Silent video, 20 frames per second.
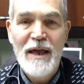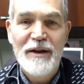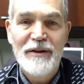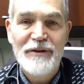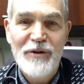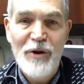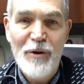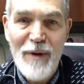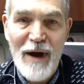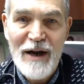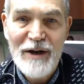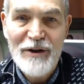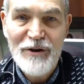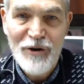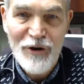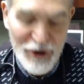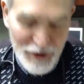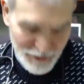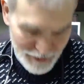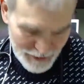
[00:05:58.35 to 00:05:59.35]
So my
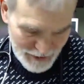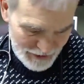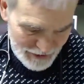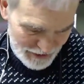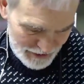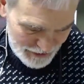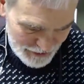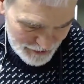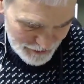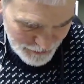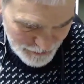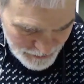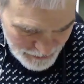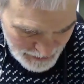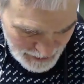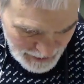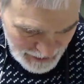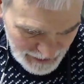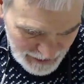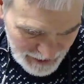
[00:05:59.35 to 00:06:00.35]
encouragement to you
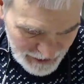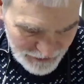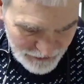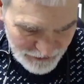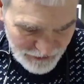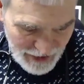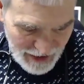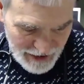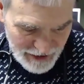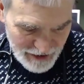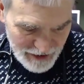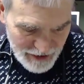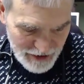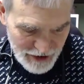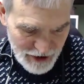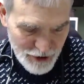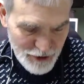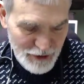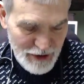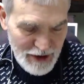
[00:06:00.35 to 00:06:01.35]
is that
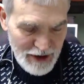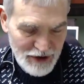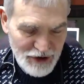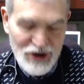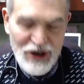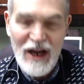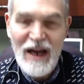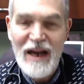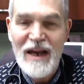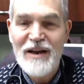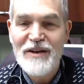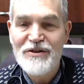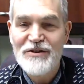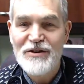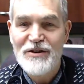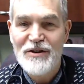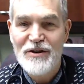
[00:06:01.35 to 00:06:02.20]
you can change